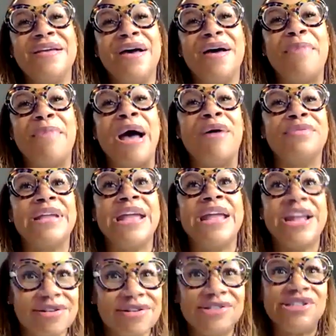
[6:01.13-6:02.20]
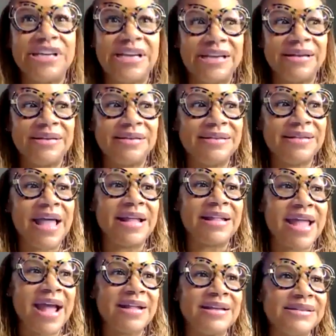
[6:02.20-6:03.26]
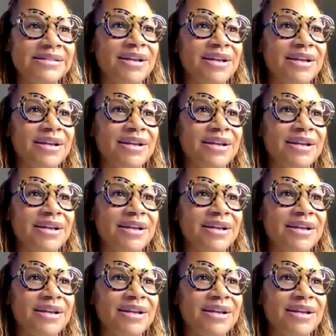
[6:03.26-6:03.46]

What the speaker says: about energy. Like, that is